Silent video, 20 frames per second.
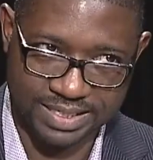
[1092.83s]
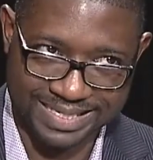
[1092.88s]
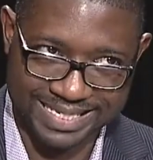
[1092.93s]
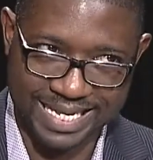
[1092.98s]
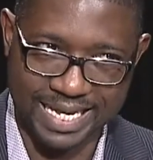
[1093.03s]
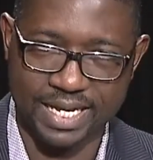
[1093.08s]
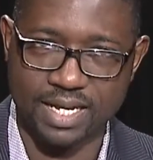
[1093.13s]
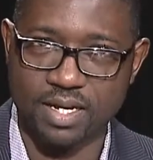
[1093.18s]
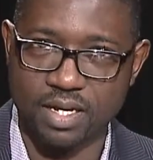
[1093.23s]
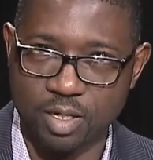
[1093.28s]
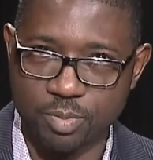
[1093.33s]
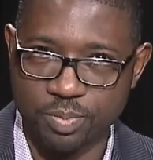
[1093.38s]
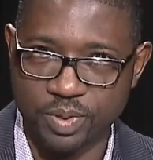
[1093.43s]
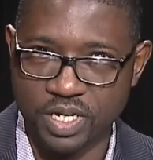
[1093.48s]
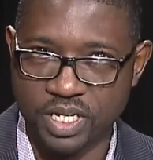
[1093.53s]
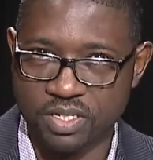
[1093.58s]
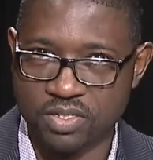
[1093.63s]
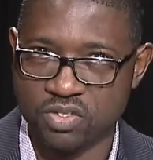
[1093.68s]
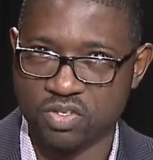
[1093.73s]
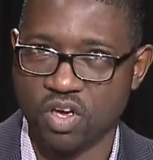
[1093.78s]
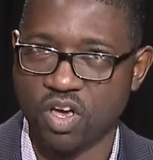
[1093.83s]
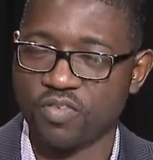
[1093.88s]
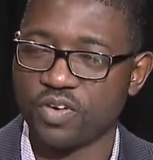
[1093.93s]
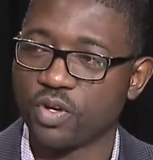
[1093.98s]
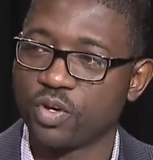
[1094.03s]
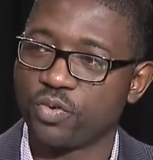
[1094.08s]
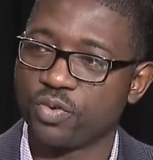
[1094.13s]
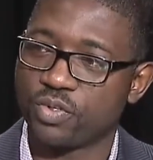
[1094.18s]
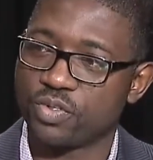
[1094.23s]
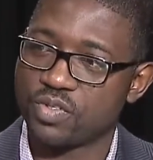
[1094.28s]
tech company
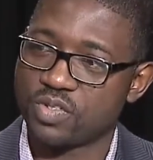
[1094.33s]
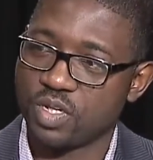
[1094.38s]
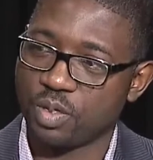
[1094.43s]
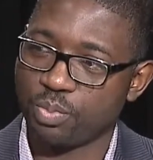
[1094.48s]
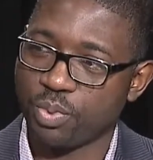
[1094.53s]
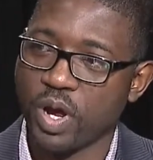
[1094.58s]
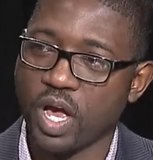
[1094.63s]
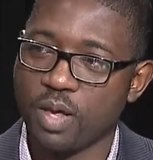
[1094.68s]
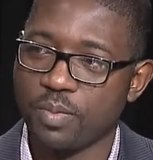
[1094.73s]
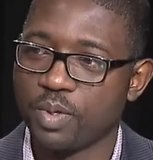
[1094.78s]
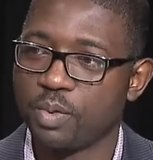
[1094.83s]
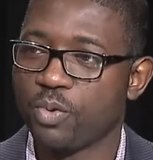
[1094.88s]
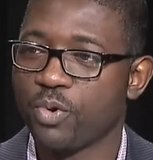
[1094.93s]
solving a real estate problem,